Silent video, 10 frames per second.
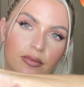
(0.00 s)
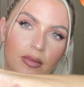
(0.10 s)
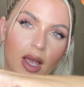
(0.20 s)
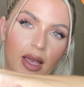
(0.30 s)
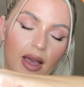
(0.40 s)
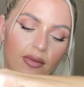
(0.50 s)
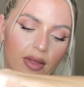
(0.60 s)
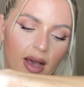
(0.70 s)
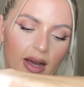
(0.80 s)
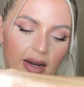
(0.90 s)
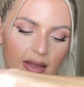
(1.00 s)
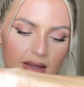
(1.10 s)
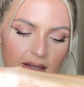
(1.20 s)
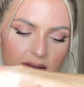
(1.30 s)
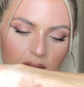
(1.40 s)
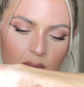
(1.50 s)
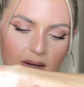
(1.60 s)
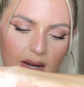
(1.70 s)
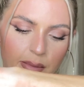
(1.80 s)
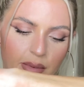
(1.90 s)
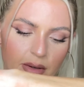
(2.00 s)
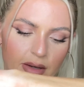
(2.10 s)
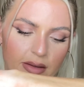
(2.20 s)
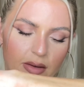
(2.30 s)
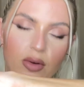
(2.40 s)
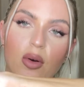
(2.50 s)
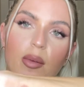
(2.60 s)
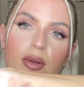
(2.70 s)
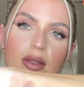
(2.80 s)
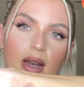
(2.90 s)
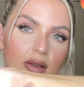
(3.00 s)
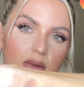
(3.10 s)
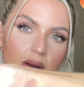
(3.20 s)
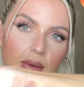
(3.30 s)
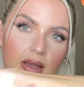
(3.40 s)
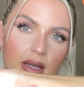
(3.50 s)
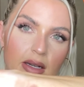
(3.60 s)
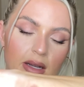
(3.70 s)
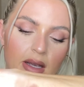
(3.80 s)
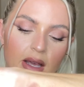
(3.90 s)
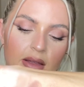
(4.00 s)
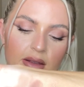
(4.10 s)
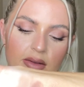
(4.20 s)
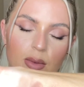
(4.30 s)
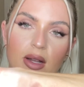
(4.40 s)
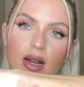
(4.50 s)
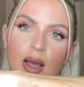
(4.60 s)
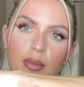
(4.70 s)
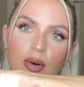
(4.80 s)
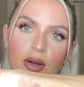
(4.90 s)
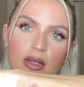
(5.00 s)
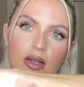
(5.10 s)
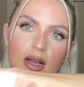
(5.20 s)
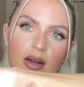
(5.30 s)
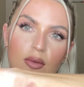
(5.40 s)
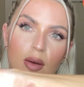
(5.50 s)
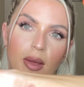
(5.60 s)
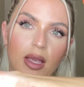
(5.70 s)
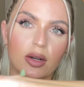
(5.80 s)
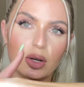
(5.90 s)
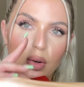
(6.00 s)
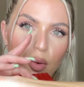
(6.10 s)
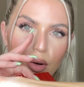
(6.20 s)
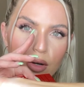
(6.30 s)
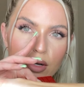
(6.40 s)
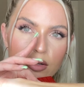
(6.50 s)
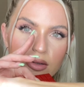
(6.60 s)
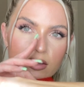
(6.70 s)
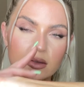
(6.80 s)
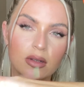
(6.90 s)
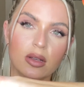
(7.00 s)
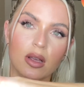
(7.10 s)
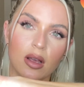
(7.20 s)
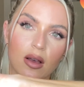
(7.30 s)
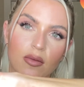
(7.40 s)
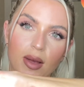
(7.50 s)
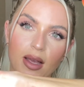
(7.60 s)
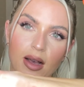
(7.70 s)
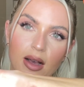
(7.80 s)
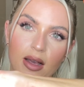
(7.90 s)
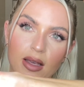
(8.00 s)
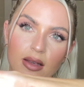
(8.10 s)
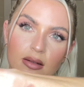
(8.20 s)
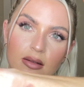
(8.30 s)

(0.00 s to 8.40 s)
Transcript: I have that. I think that's the one I put, oh no, I put the next one on my lid. This one I put kind of on my inner corners of my eye.